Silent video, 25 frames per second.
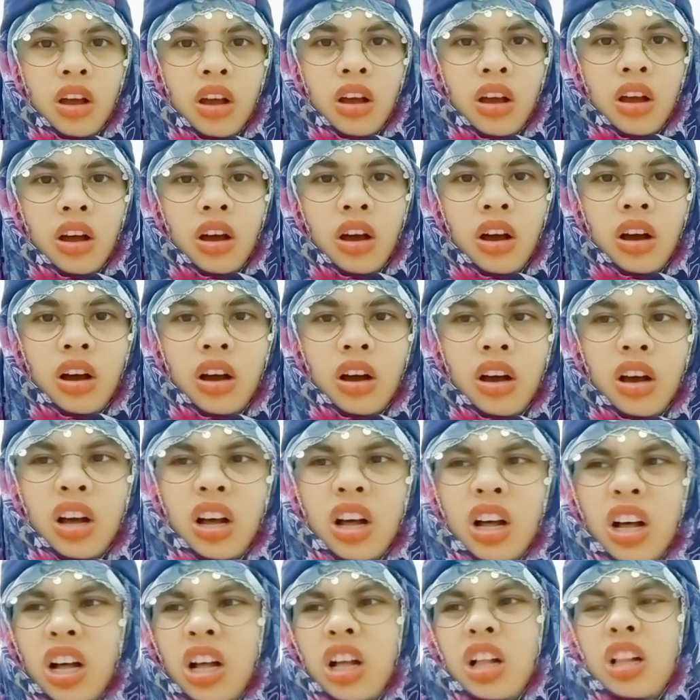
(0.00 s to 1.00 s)
a
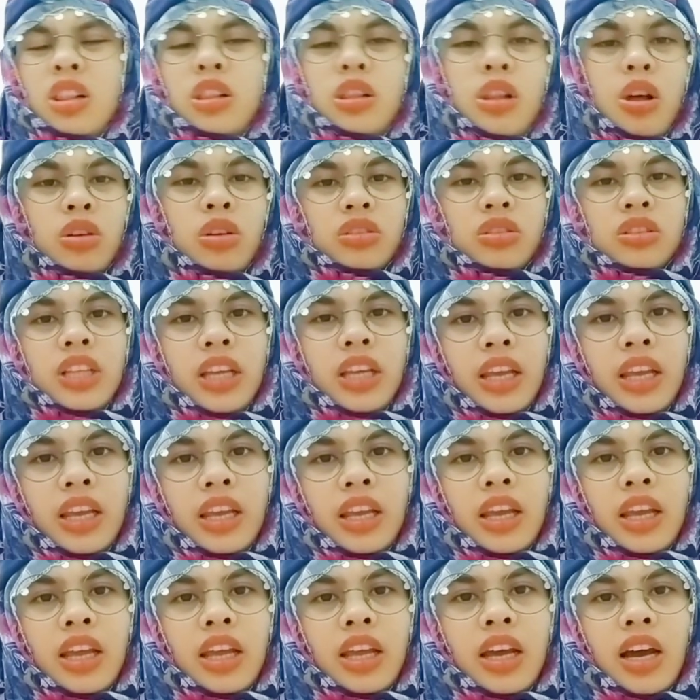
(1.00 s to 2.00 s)
long
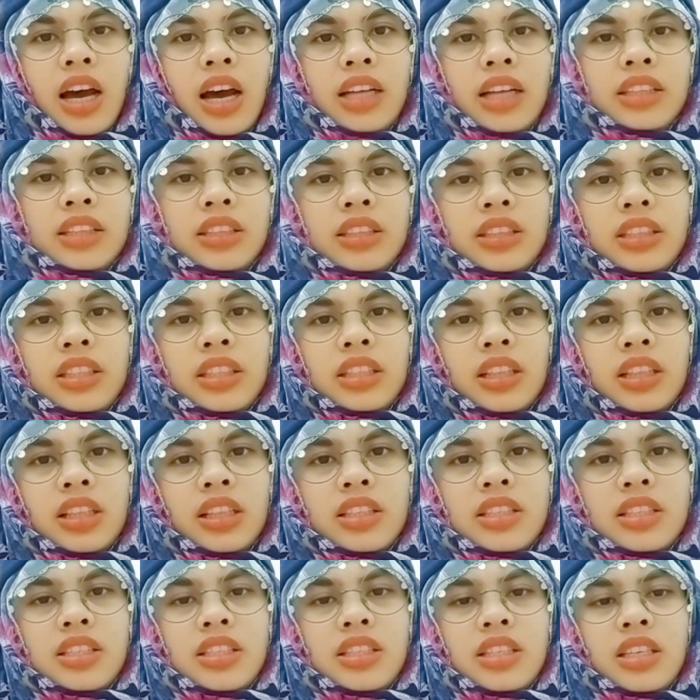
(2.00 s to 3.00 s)
day until
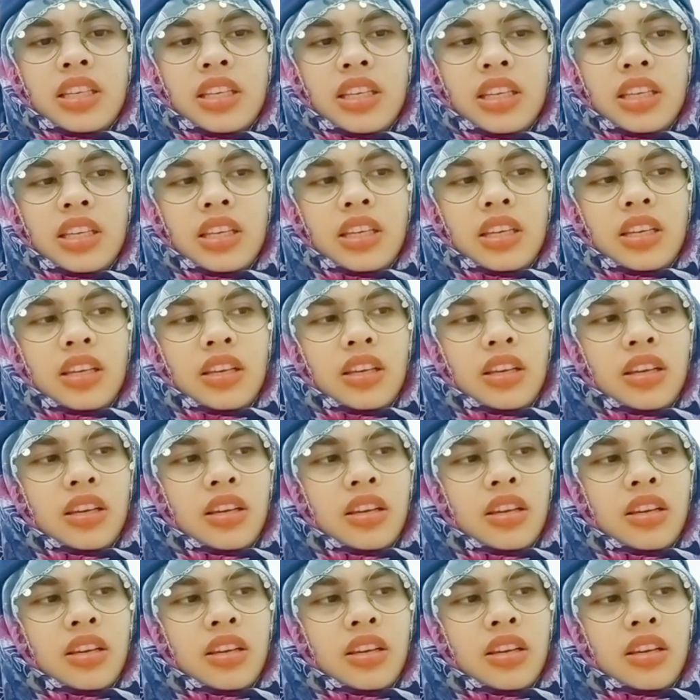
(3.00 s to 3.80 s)
she